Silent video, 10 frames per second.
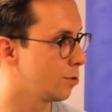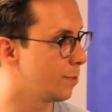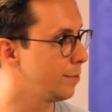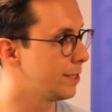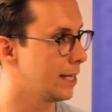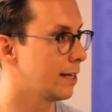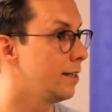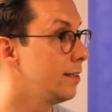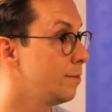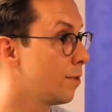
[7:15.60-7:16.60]
So maybe take
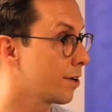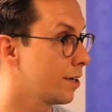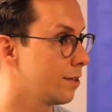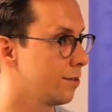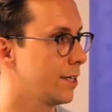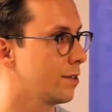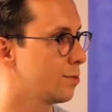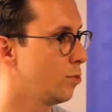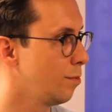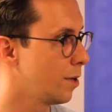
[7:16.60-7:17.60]
an easy market or take a
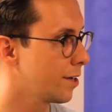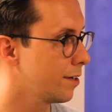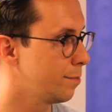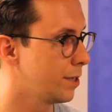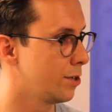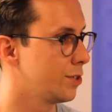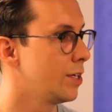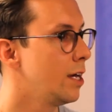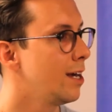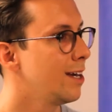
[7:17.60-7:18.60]
small market,
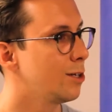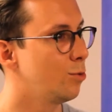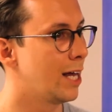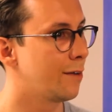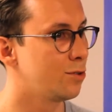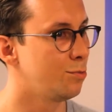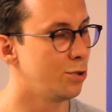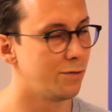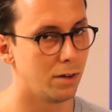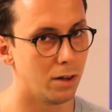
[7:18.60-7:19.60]
because you will have to
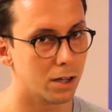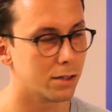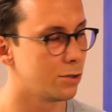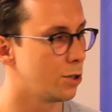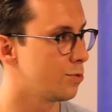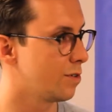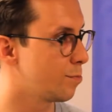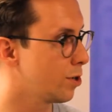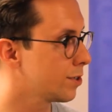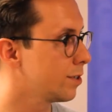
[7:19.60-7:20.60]
improve a lot in terms of
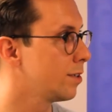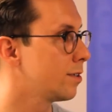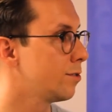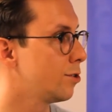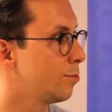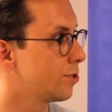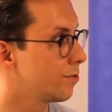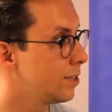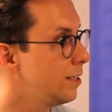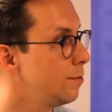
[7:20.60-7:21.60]
process, in terms
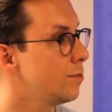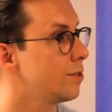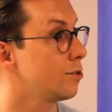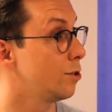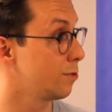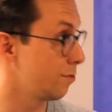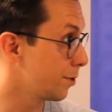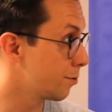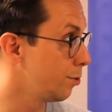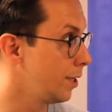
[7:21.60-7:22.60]
of teams, in terms of
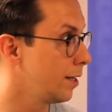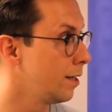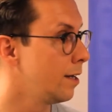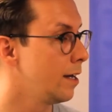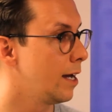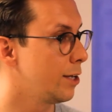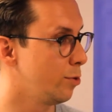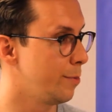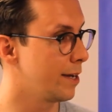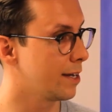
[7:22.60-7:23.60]
recruiting, and you
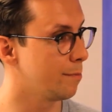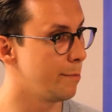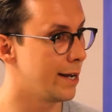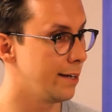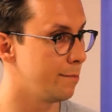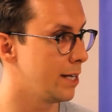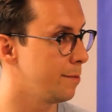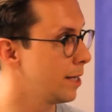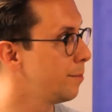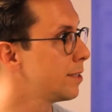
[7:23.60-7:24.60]
will make many, many,
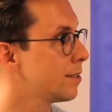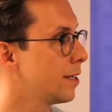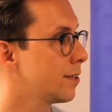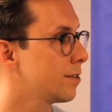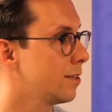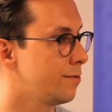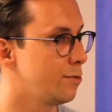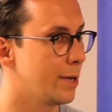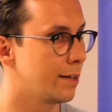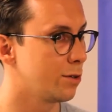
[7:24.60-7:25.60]
many mistakes. And if
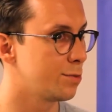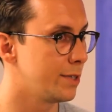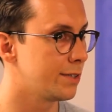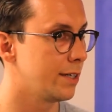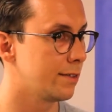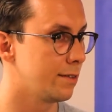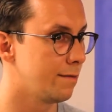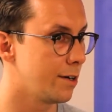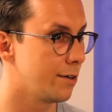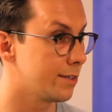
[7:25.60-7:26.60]
you make those mistakes in a
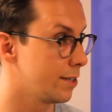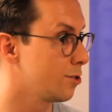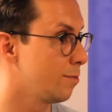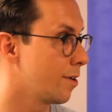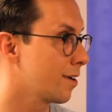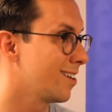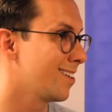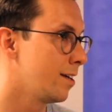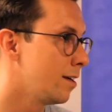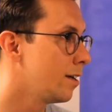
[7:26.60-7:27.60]
very essential market,
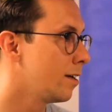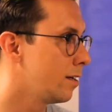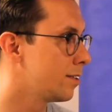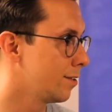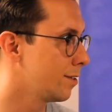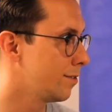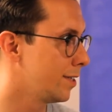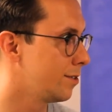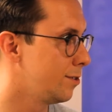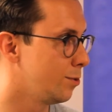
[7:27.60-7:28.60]
it's not a good
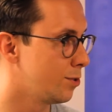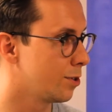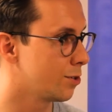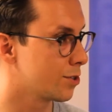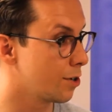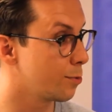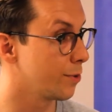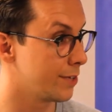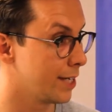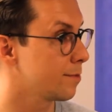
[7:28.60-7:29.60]
thing to do. So start
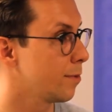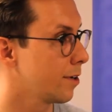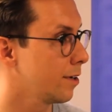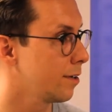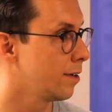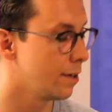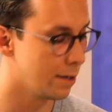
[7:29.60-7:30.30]
with a test market.